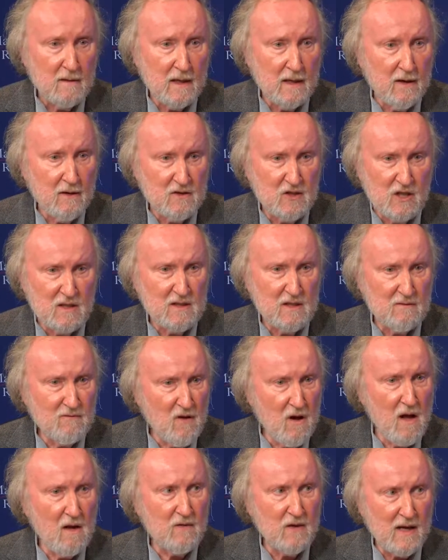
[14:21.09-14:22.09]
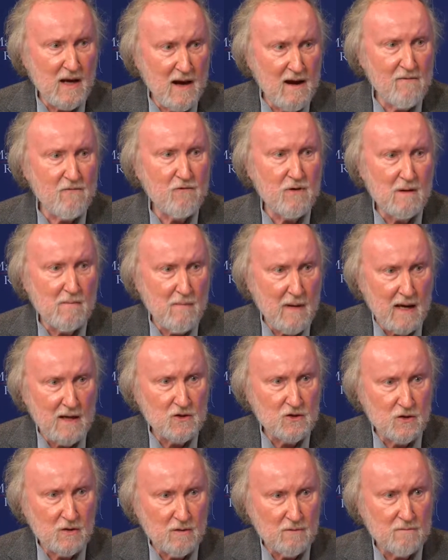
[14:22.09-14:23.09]
She's involved in every
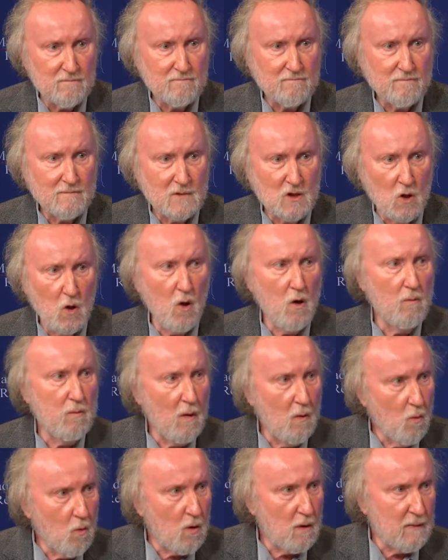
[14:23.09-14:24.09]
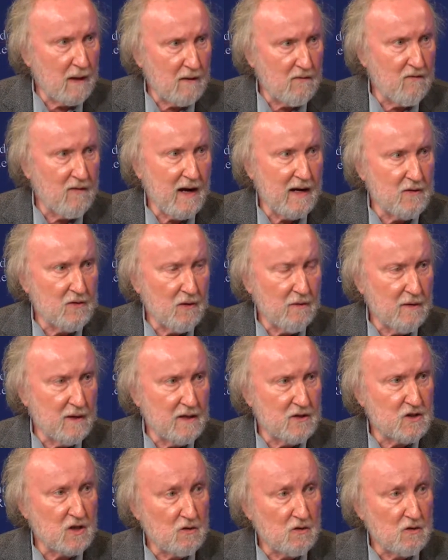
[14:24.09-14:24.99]
major global warming fight there is.